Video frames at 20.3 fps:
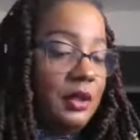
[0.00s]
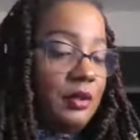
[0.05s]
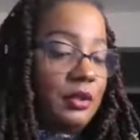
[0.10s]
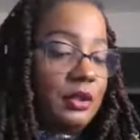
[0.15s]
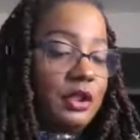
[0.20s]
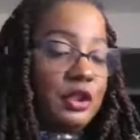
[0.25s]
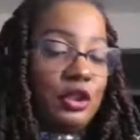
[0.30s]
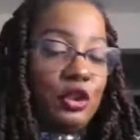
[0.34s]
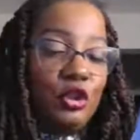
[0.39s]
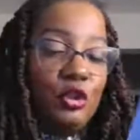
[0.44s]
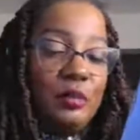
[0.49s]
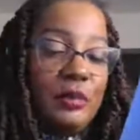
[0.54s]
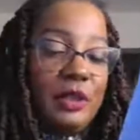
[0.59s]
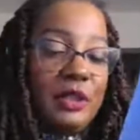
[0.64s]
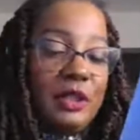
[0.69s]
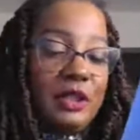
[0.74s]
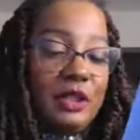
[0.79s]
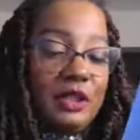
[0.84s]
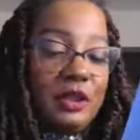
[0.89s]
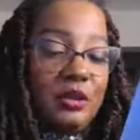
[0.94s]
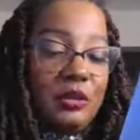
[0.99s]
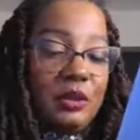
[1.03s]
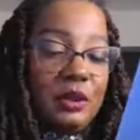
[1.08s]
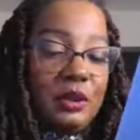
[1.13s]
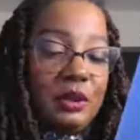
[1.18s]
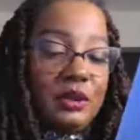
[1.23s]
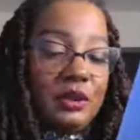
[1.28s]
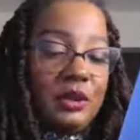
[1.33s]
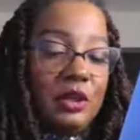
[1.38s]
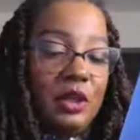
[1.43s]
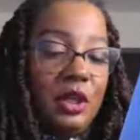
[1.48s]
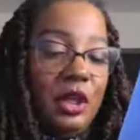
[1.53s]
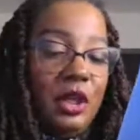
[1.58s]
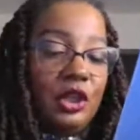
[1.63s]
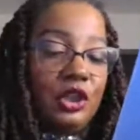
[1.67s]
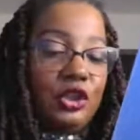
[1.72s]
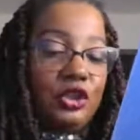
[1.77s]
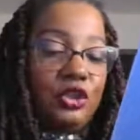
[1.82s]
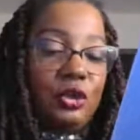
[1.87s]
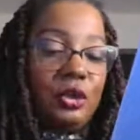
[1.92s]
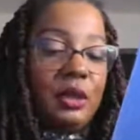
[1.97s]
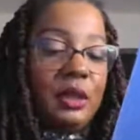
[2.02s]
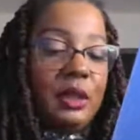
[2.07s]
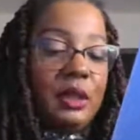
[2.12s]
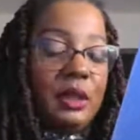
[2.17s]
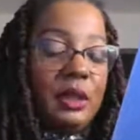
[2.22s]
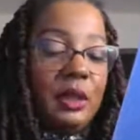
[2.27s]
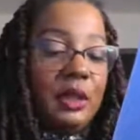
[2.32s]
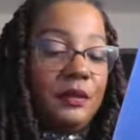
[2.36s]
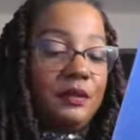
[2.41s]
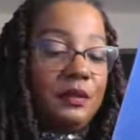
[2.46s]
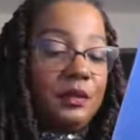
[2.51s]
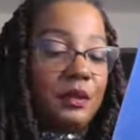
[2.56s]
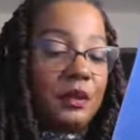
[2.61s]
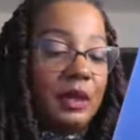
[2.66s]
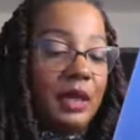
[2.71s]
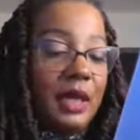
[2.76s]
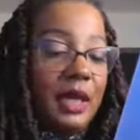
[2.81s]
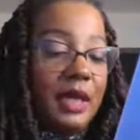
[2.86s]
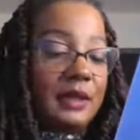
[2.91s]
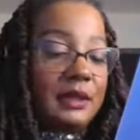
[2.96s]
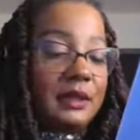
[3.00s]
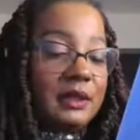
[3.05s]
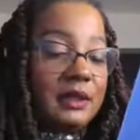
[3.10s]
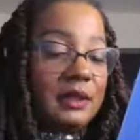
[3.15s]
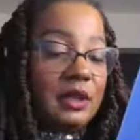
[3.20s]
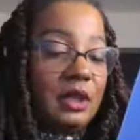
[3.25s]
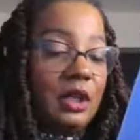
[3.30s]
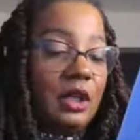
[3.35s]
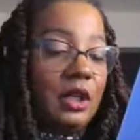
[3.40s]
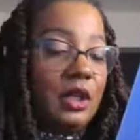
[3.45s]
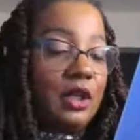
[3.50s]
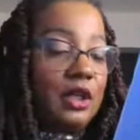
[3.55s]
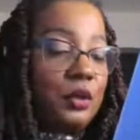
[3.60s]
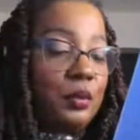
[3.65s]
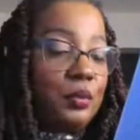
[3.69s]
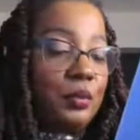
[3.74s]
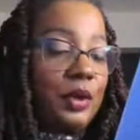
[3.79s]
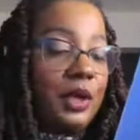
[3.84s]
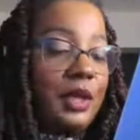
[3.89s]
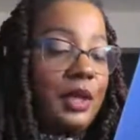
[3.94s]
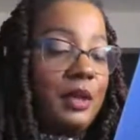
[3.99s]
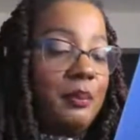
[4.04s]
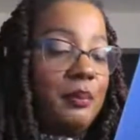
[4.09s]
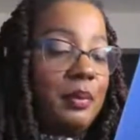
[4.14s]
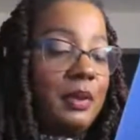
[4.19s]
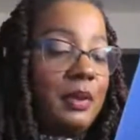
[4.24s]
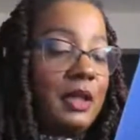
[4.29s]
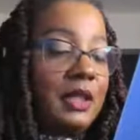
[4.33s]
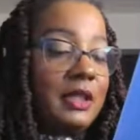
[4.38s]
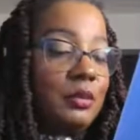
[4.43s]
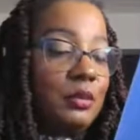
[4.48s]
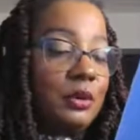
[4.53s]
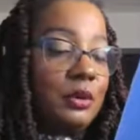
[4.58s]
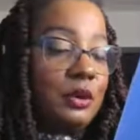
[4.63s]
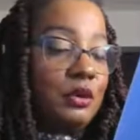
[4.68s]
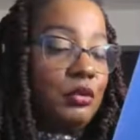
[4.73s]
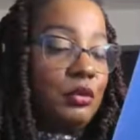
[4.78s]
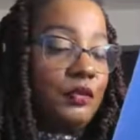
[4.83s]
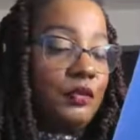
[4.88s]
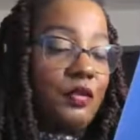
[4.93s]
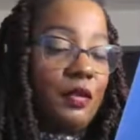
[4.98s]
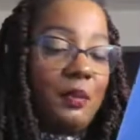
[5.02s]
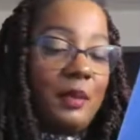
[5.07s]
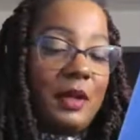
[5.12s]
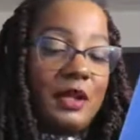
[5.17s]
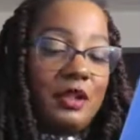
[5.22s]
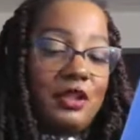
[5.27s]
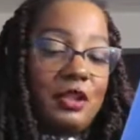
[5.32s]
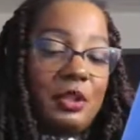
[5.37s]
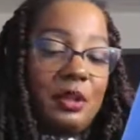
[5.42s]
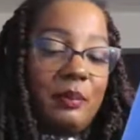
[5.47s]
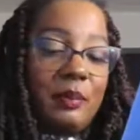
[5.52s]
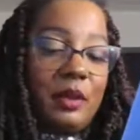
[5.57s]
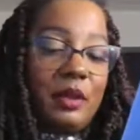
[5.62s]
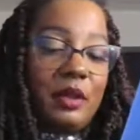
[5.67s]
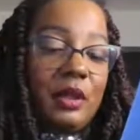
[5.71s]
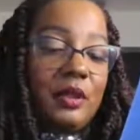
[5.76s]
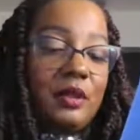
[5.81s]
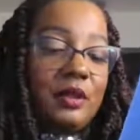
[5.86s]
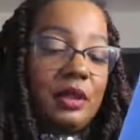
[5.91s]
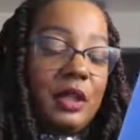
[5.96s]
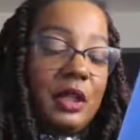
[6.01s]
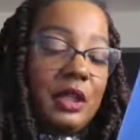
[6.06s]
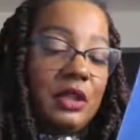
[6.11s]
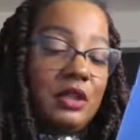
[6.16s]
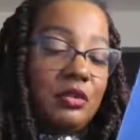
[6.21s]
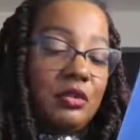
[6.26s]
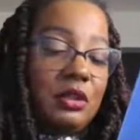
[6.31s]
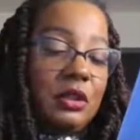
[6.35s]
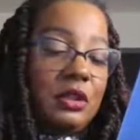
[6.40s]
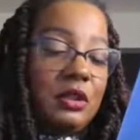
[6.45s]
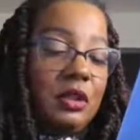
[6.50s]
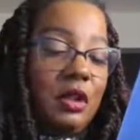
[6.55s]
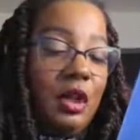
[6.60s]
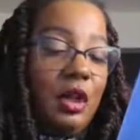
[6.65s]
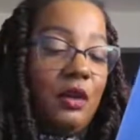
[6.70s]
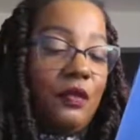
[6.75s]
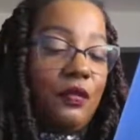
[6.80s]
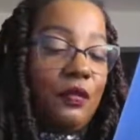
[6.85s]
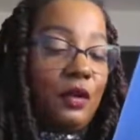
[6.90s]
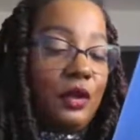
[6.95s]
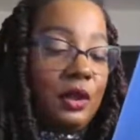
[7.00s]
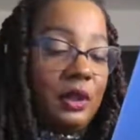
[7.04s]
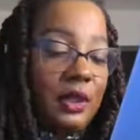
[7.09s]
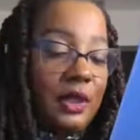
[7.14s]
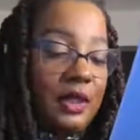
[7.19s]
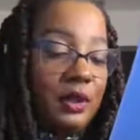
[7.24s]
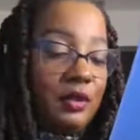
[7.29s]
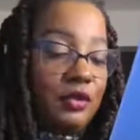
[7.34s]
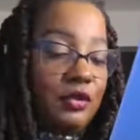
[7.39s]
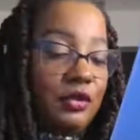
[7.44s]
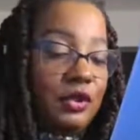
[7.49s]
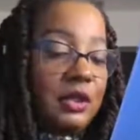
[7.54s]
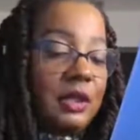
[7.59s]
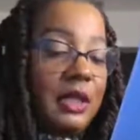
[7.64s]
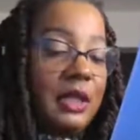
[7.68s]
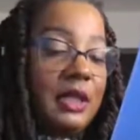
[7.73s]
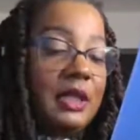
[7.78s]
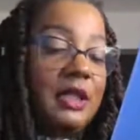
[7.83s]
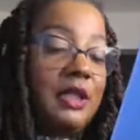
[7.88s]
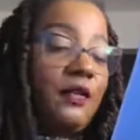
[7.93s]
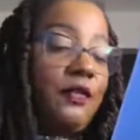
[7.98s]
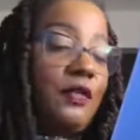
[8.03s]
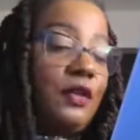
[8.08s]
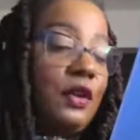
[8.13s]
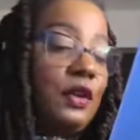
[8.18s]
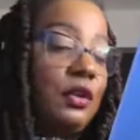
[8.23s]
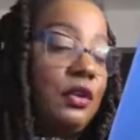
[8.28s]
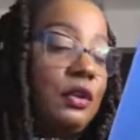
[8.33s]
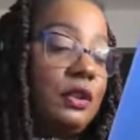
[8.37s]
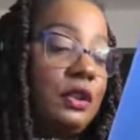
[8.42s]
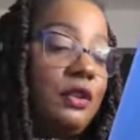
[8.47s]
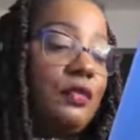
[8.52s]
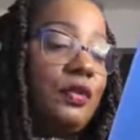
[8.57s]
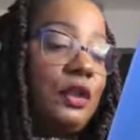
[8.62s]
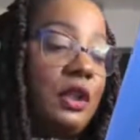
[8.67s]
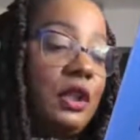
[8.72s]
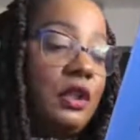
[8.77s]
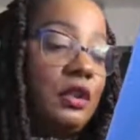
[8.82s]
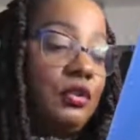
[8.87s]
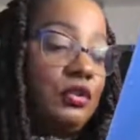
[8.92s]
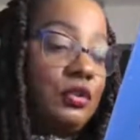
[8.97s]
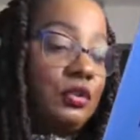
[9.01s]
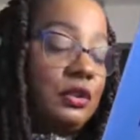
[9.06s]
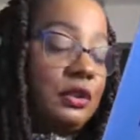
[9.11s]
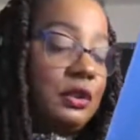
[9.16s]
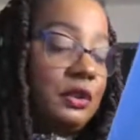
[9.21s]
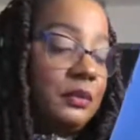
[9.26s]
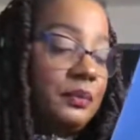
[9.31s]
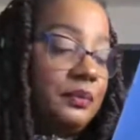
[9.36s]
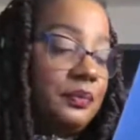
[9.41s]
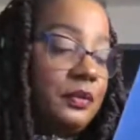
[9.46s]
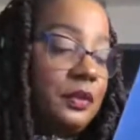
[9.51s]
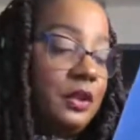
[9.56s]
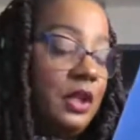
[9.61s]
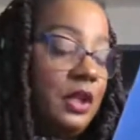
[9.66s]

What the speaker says: There were so many students. Shirley loved her classes. Her brain buzzed with new information about other countries, foreign languages, and different cultures.